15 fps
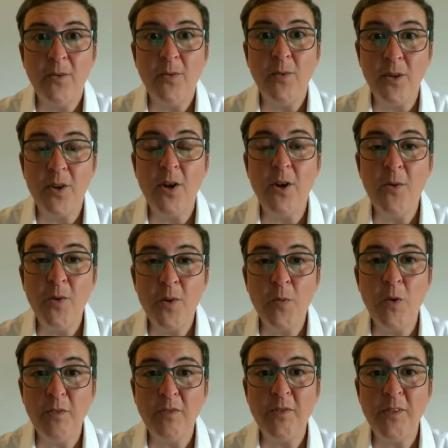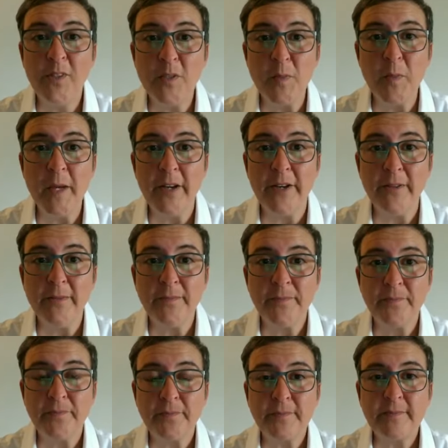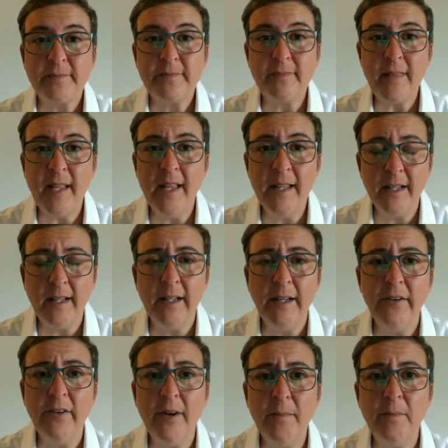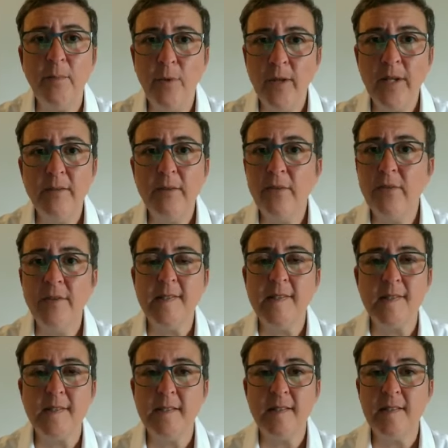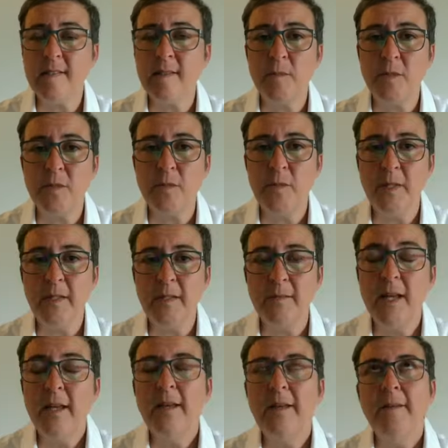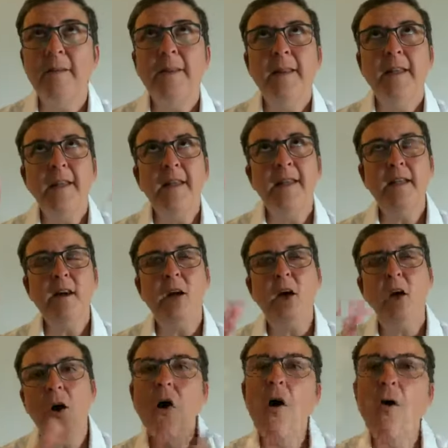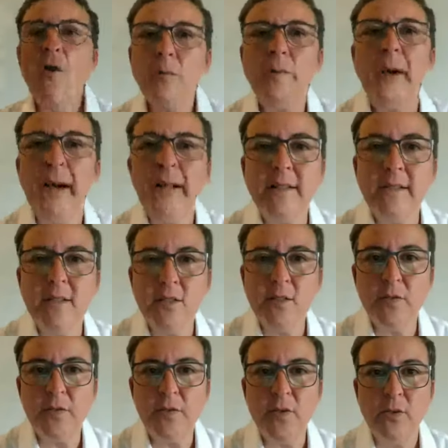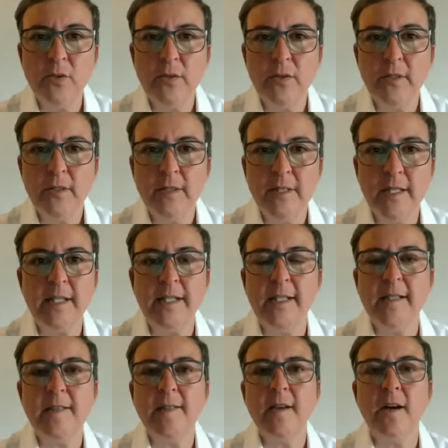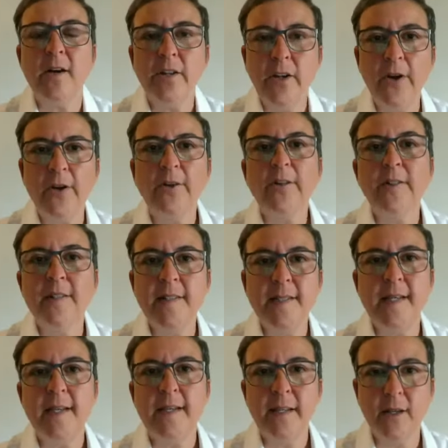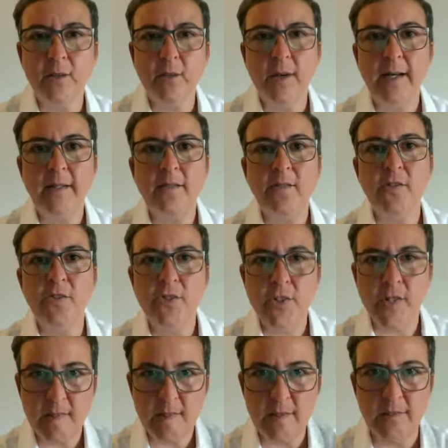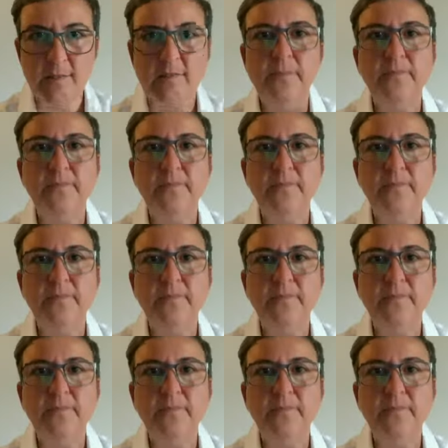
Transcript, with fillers: We'll go with what feels better and clear up whatever resistance seems to be. All patterns of thought, darlings, are going to take a while to just